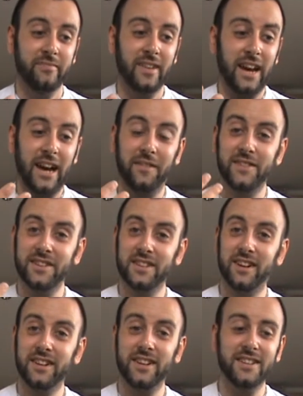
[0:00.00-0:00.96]
have
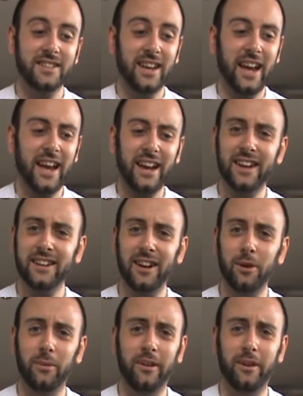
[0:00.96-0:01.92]
decided, hey, you
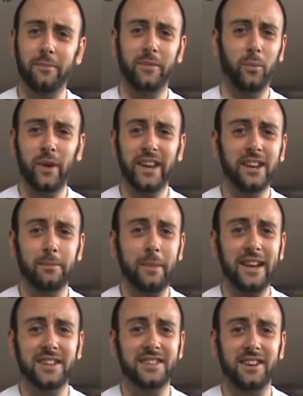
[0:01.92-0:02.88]
know what, we can
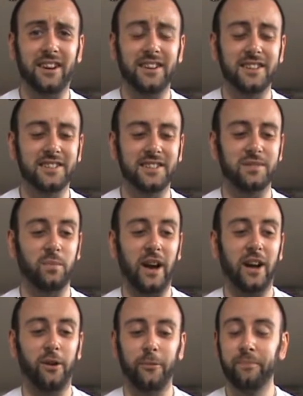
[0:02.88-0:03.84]
make ciders as
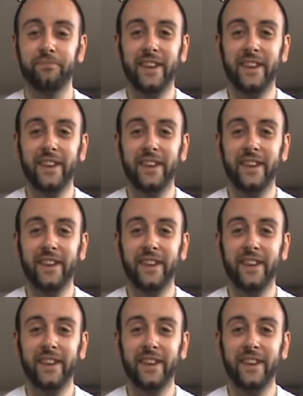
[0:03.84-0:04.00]
well.